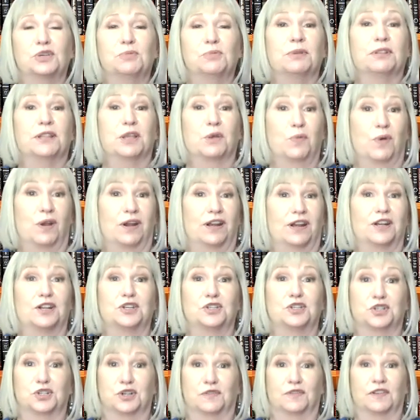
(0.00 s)
but they wanted to
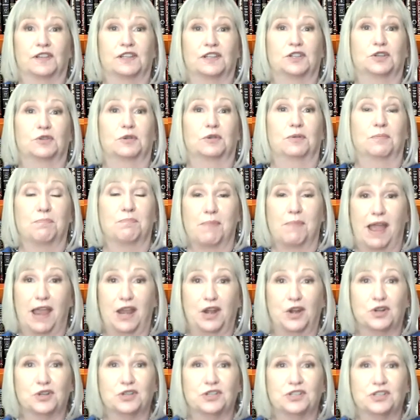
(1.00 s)
serve it to
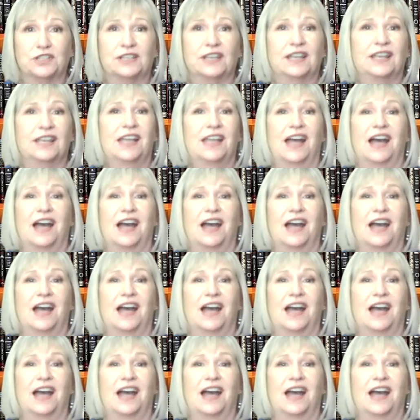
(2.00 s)
minors,